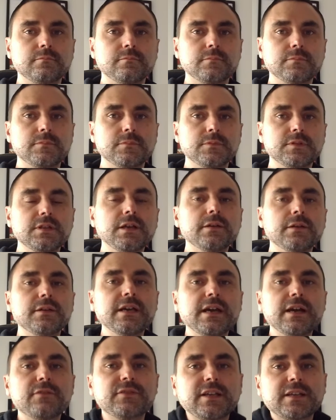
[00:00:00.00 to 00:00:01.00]
So
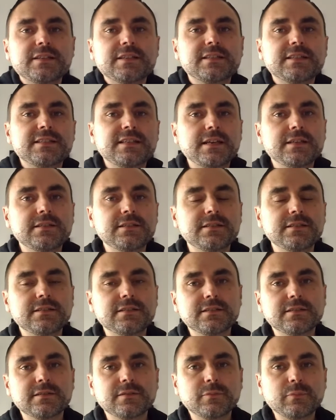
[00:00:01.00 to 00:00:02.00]
now I've done the test
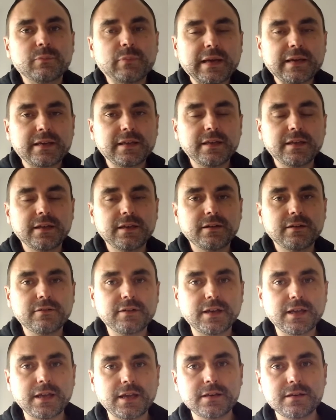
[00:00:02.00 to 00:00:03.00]
back here
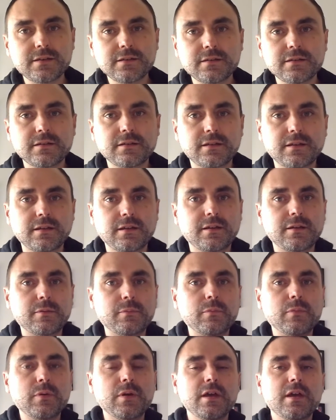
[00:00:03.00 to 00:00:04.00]
again.
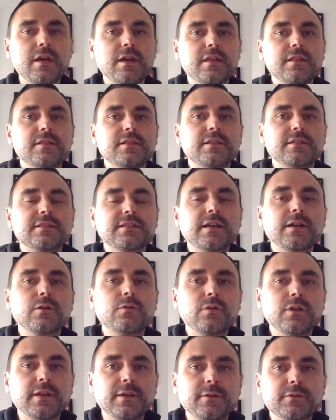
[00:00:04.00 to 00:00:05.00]
The sound
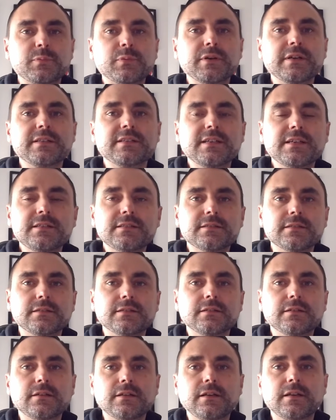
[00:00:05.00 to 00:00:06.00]
quality was pretty
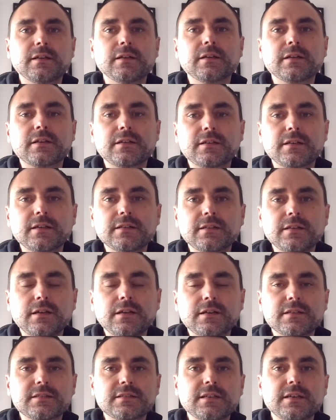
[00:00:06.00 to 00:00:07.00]
decent. Like
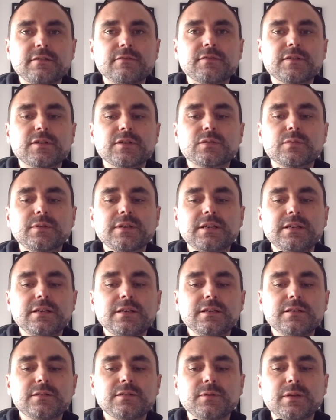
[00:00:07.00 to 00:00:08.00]
I say, for the
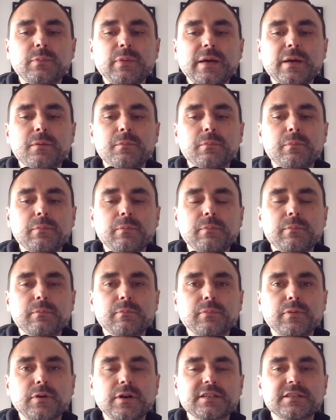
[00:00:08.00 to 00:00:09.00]
£20
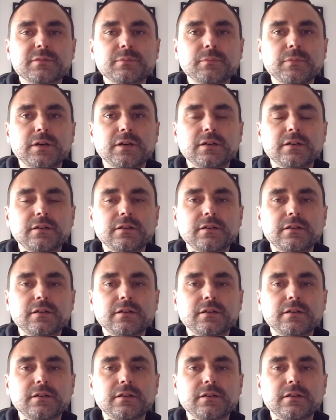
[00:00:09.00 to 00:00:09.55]
price mark,